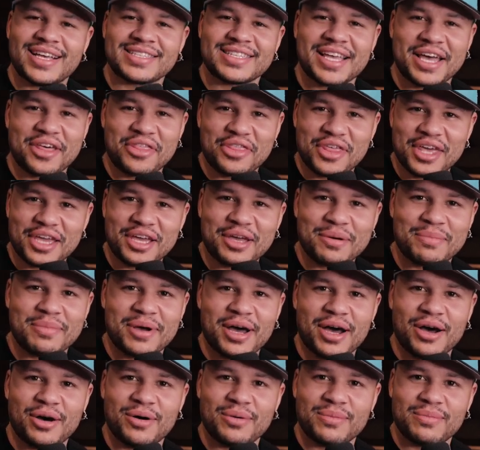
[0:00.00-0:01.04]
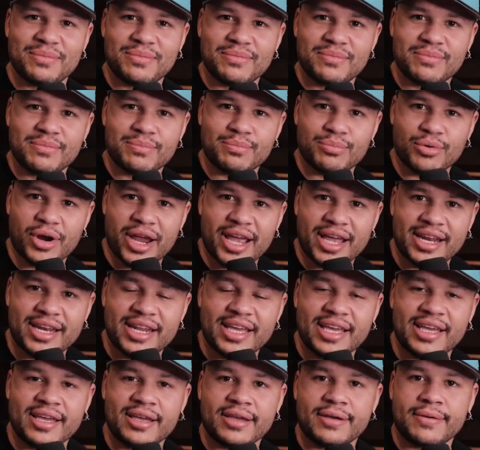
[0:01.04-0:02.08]
as I think about
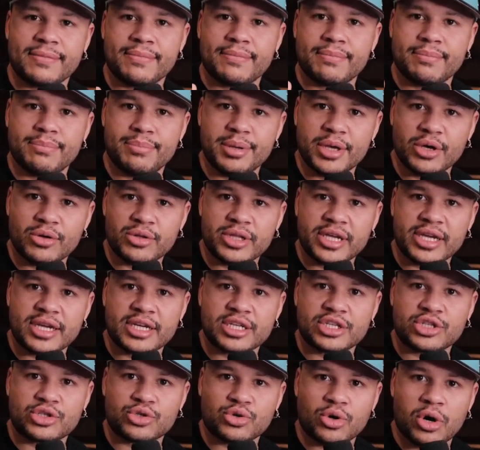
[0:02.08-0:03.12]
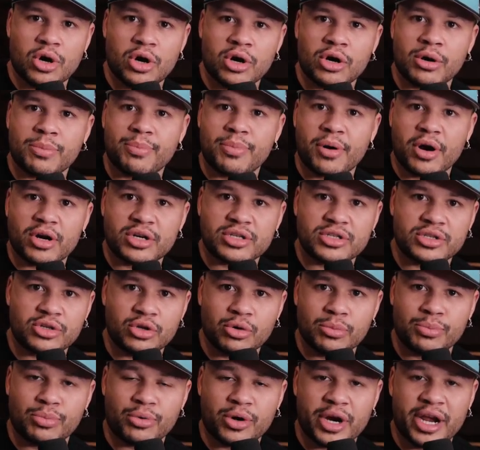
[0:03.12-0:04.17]
branding, building a strong
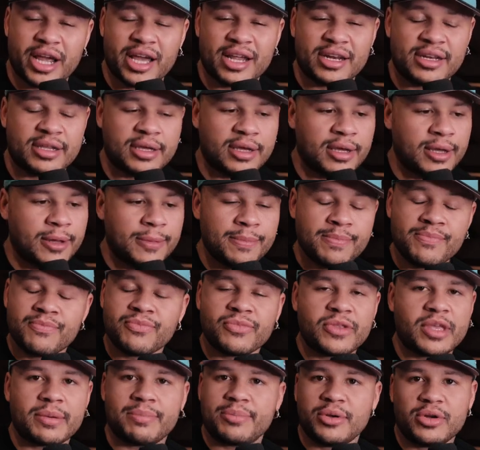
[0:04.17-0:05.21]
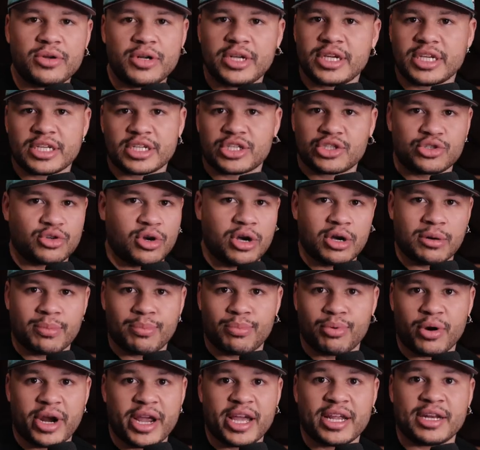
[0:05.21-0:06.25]
personal brand, building a strong
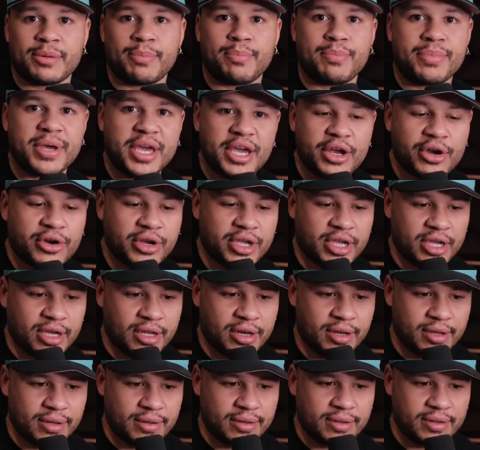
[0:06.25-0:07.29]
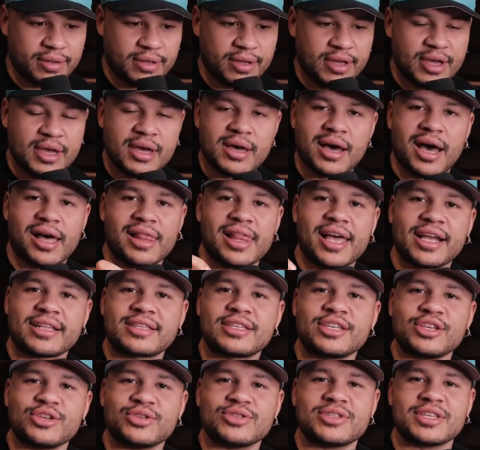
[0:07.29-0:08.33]
brand, period, I like
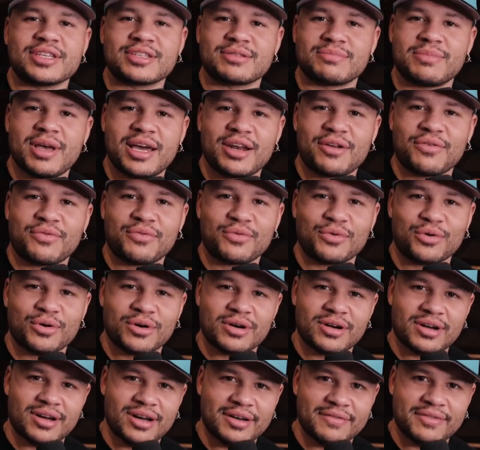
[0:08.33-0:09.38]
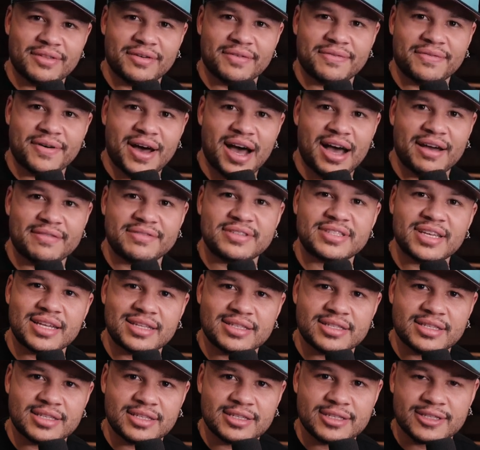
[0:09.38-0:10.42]
to use this metaphor of the five
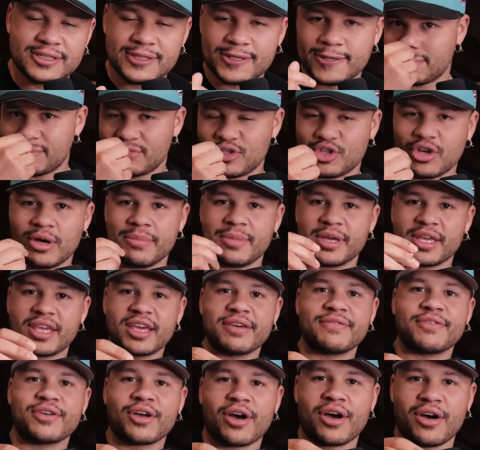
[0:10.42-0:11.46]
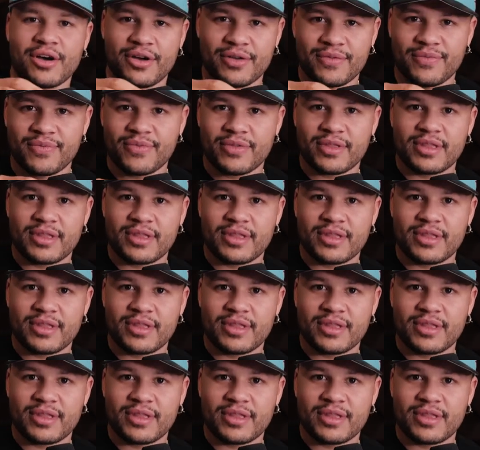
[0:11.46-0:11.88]
senses. So I'm gonna give y'all